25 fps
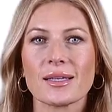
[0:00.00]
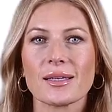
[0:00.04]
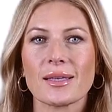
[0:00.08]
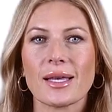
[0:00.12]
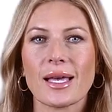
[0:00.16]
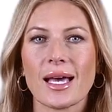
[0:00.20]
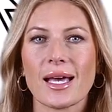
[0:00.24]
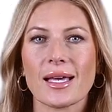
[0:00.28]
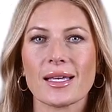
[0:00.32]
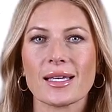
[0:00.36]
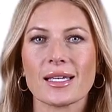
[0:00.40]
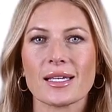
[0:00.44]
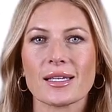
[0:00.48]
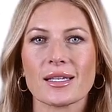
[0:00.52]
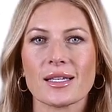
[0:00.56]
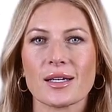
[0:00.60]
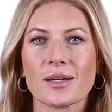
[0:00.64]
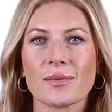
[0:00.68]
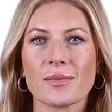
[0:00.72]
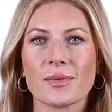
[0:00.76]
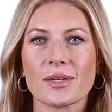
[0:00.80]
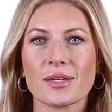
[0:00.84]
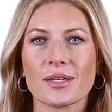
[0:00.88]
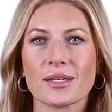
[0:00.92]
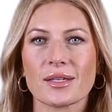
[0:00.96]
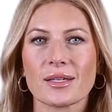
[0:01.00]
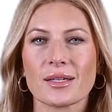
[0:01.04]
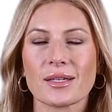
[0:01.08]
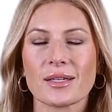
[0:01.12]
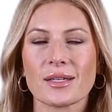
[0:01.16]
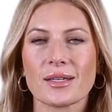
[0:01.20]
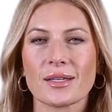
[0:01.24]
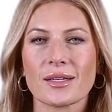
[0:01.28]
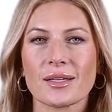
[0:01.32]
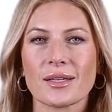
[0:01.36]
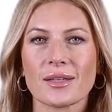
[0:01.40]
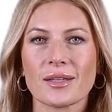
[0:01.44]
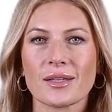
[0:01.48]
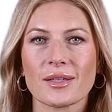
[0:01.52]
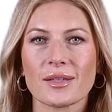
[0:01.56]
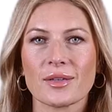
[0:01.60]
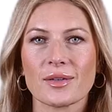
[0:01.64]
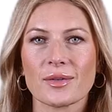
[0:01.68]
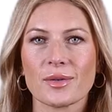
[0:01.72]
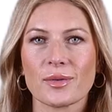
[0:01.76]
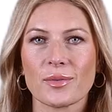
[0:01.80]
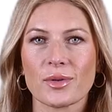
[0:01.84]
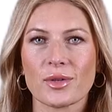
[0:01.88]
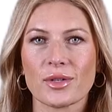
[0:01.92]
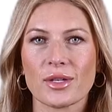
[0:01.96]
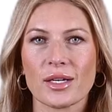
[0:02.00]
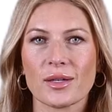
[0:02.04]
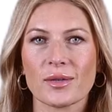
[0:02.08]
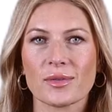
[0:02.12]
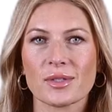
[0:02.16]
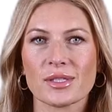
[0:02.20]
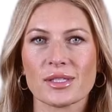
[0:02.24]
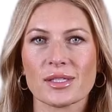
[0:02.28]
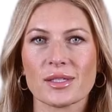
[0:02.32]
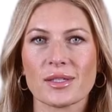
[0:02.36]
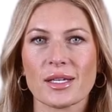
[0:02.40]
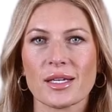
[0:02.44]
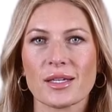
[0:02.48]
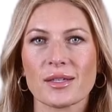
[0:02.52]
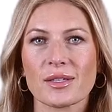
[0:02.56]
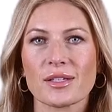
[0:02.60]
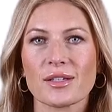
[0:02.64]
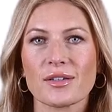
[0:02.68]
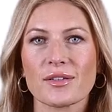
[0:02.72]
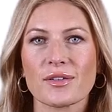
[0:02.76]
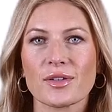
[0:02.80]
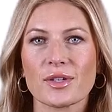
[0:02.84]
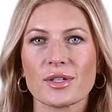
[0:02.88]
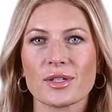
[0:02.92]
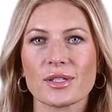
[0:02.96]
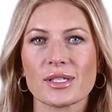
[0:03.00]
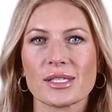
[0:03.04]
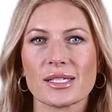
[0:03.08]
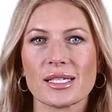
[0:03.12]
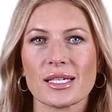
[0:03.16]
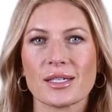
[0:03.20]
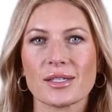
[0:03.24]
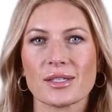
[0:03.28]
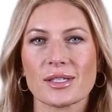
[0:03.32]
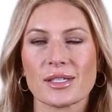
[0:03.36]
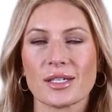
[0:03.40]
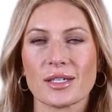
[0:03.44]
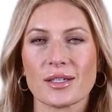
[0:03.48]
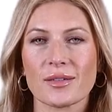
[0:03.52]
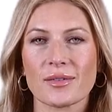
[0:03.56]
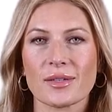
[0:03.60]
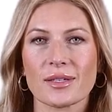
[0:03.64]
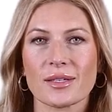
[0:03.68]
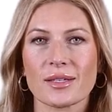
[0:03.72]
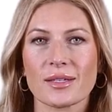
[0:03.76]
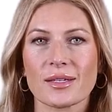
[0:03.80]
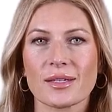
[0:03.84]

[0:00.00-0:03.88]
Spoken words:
Back in the report, I will select the first answer.